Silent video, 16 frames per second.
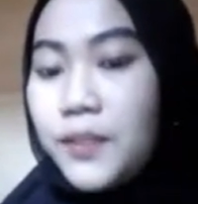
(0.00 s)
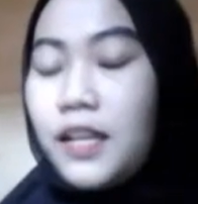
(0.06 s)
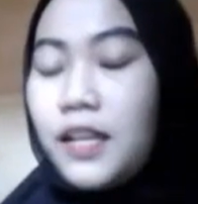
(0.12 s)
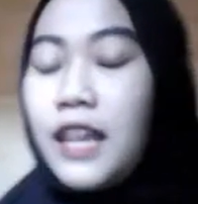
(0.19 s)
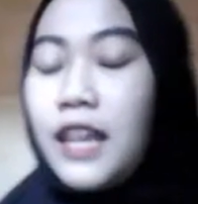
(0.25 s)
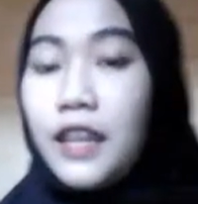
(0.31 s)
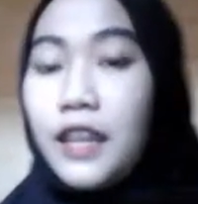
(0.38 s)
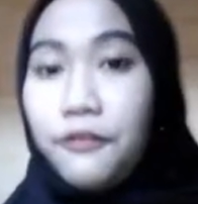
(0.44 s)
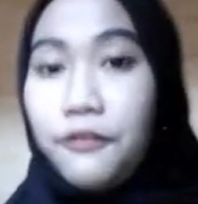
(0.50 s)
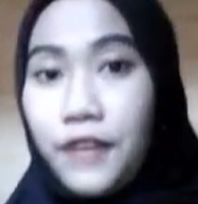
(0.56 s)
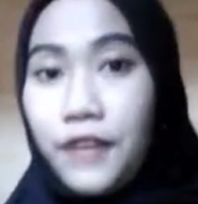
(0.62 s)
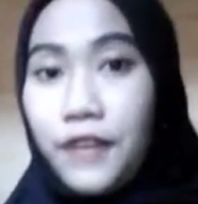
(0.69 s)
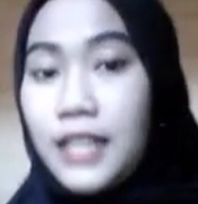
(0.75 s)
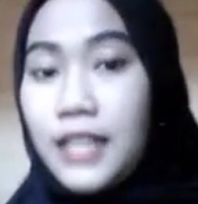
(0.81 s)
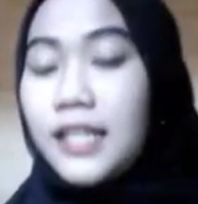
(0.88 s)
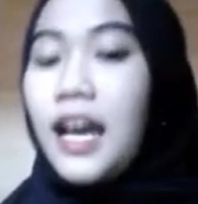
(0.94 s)
The first,
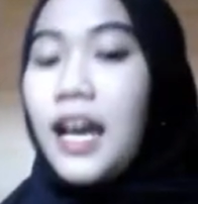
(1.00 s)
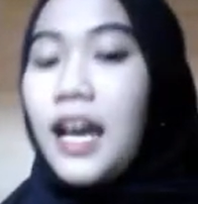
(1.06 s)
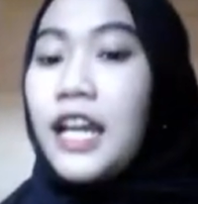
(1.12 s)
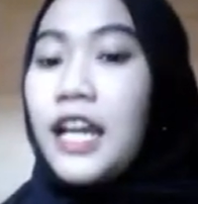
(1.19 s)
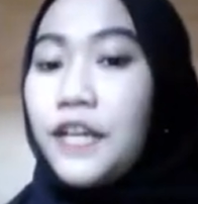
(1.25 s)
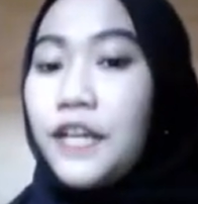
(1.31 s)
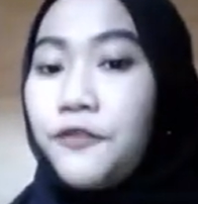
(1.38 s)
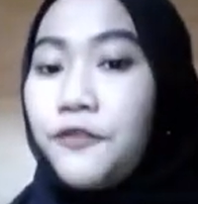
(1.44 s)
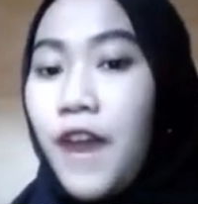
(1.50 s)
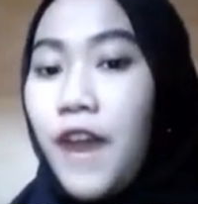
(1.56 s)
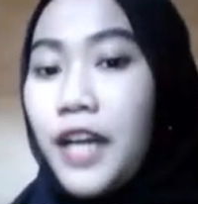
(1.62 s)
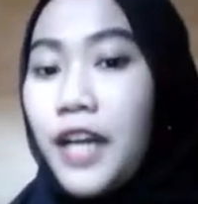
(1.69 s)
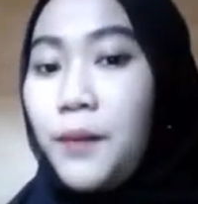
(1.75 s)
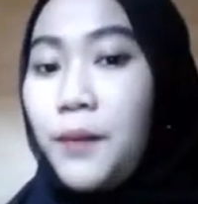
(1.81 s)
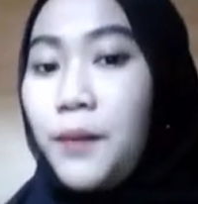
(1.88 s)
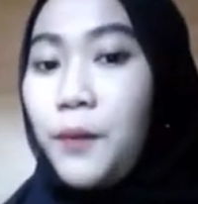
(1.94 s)
divide the
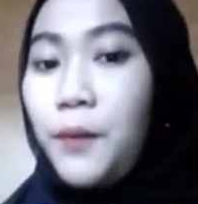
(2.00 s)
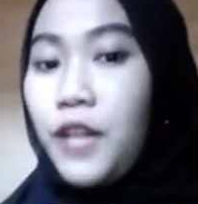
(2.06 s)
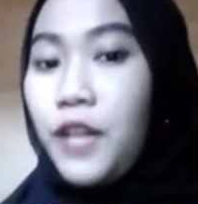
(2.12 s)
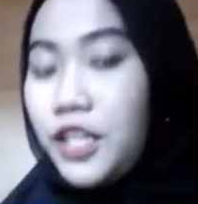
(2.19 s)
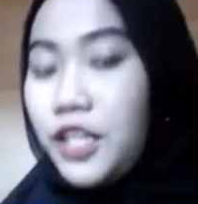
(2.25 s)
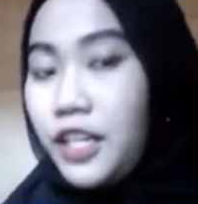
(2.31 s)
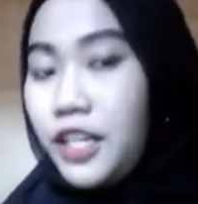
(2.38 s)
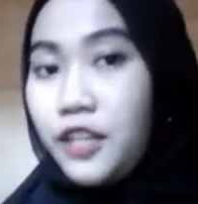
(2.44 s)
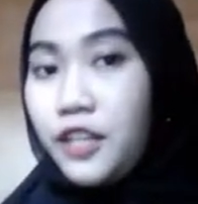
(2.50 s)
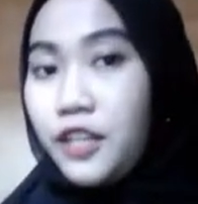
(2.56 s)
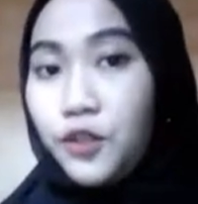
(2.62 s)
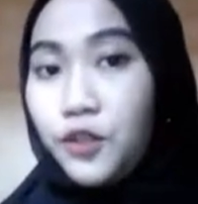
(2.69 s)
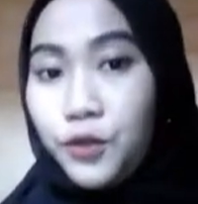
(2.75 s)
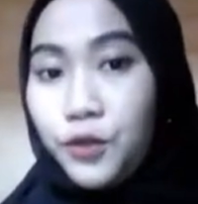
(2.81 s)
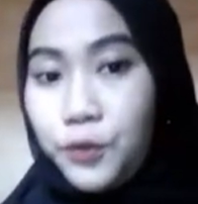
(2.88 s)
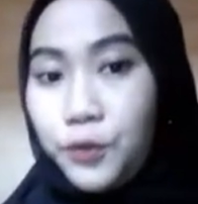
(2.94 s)
population into
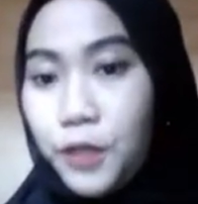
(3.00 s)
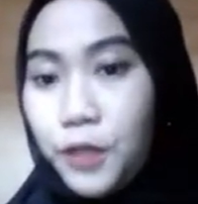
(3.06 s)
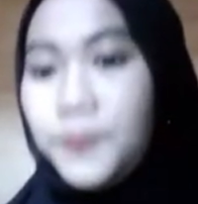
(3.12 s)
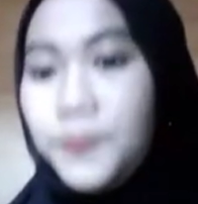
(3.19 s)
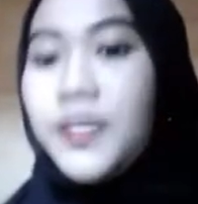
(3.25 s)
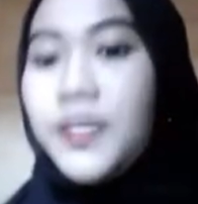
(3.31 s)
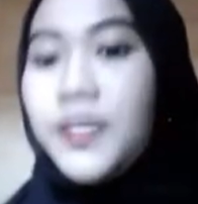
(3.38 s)
groups.